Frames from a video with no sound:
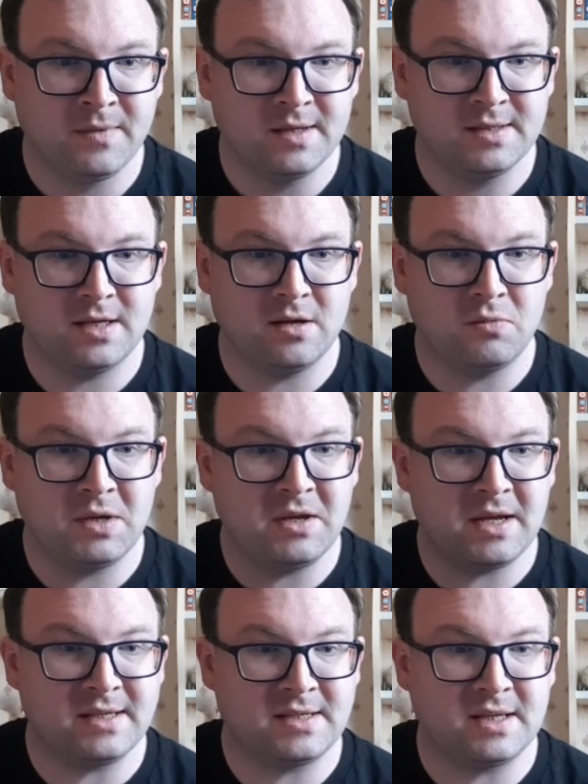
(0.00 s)
So when you
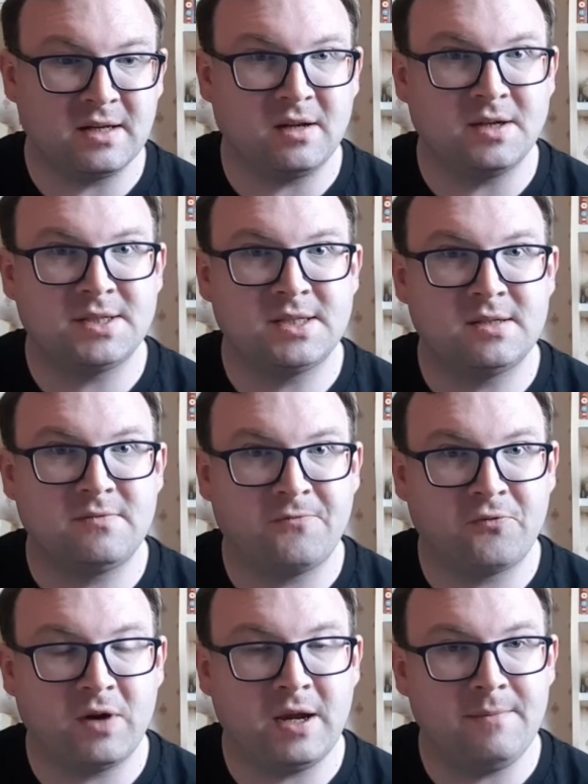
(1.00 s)
get to the last
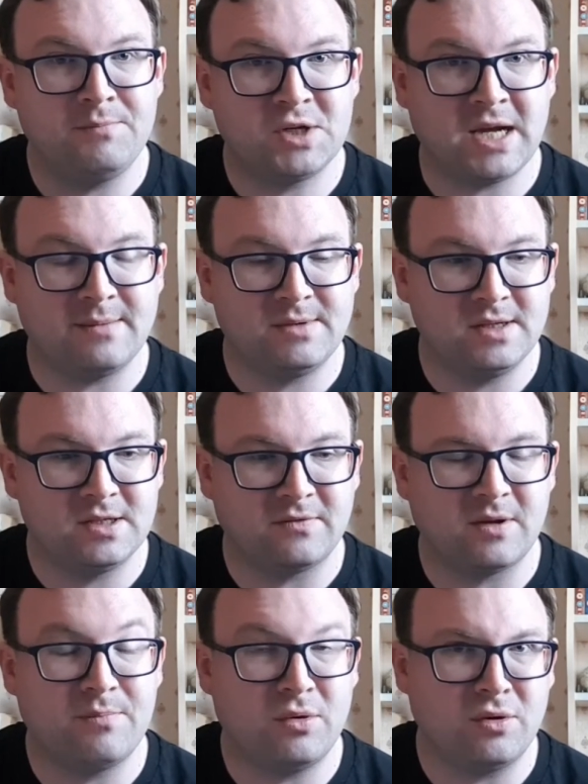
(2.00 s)
three chapters of
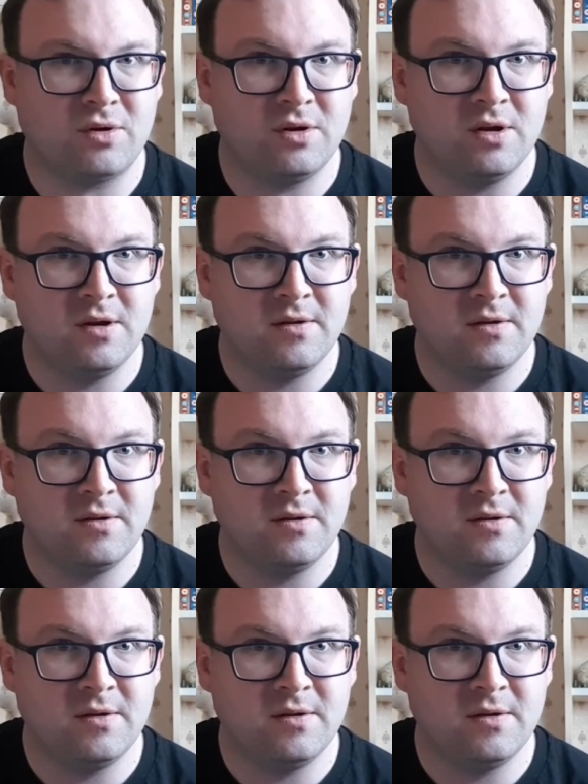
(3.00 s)
the book,